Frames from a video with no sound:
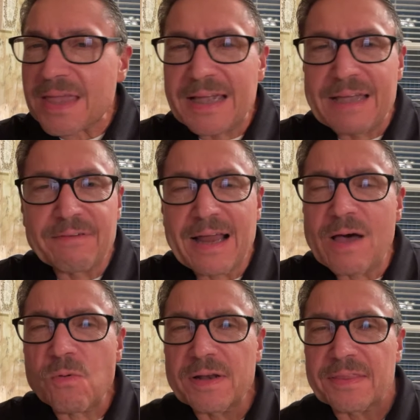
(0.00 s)
giving out
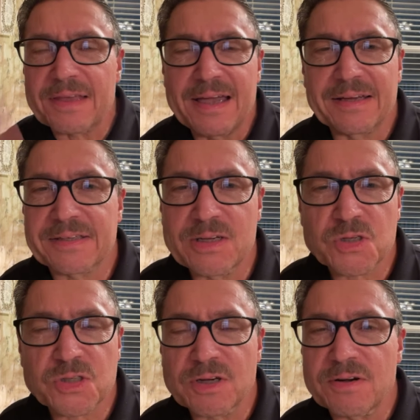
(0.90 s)
one thing t
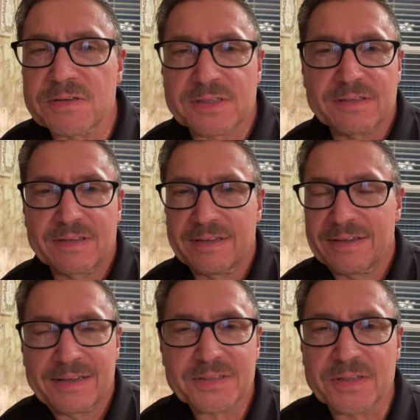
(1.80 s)
shirts
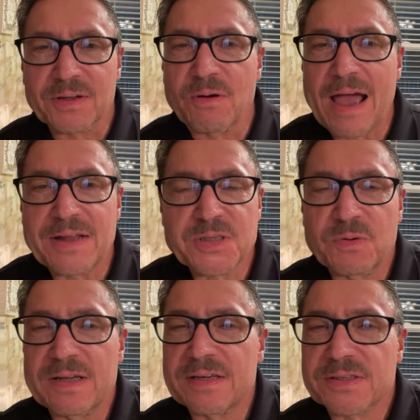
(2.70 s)
to the
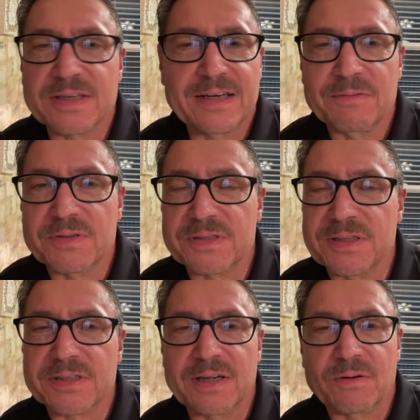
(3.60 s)
graduates, and it was
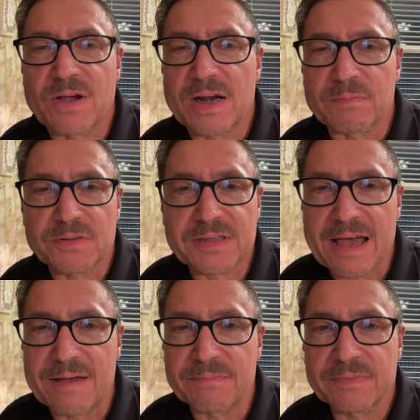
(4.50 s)
just incredible
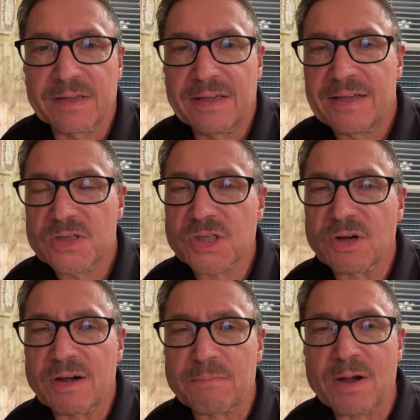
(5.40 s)
time.
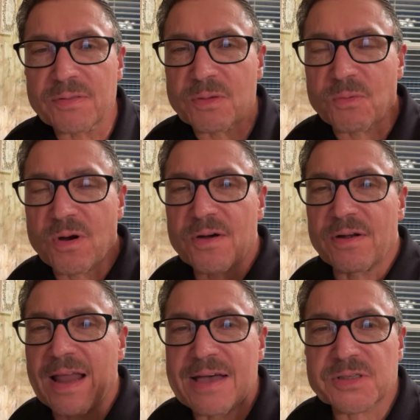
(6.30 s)
Sherry brought the word
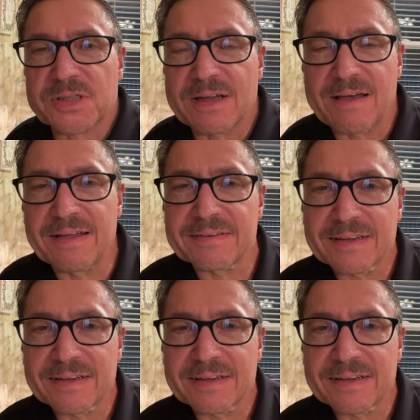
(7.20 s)
last night,